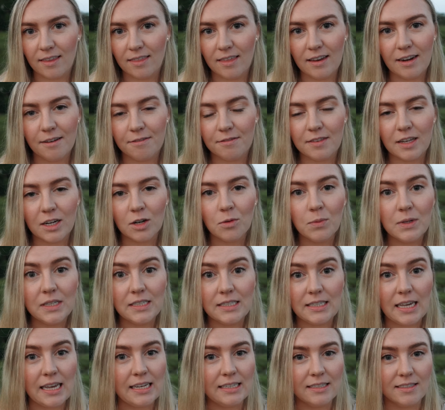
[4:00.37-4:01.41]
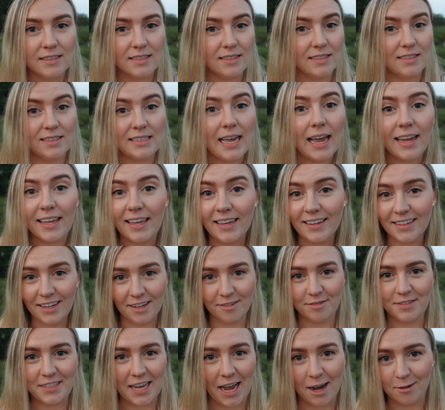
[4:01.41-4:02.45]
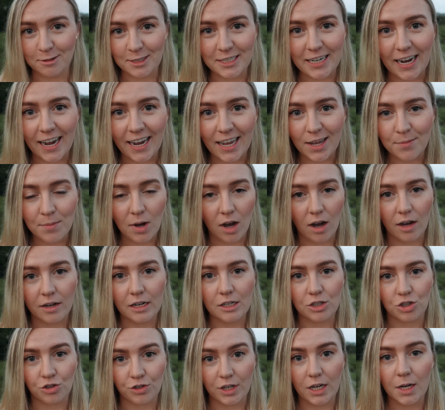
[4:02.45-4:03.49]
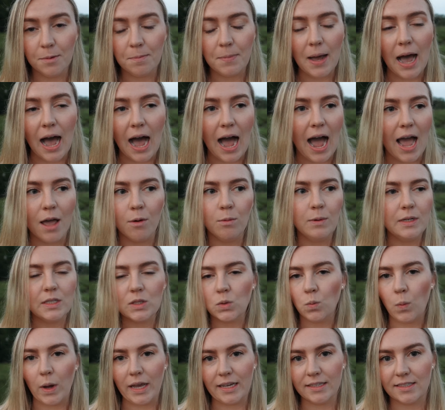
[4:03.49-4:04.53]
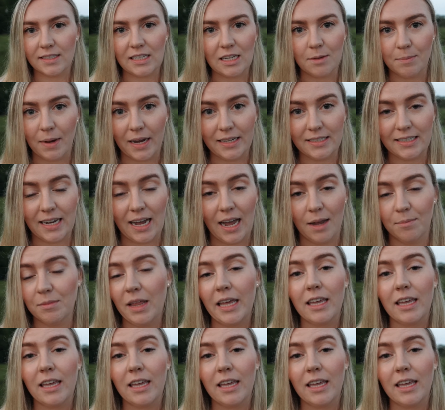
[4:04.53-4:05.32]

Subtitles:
that if there was a second of downtime on a trip, I was wasting my time.